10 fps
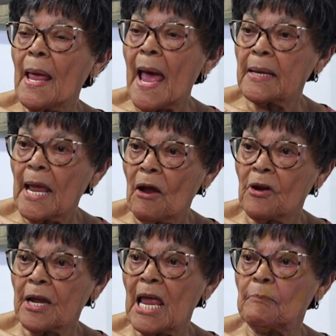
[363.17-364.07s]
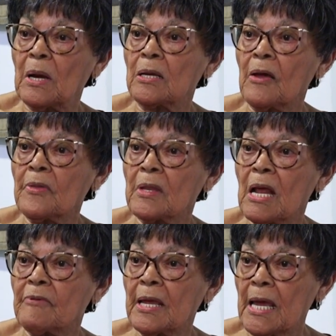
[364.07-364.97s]
had hurricane, but nothing
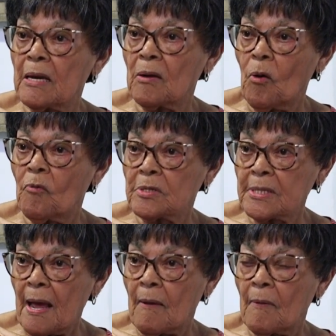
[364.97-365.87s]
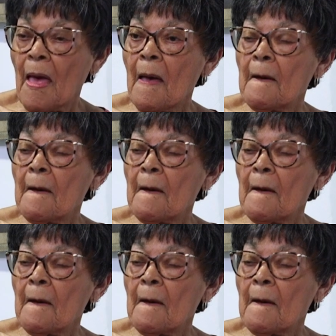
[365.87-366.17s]
never hit Overtown.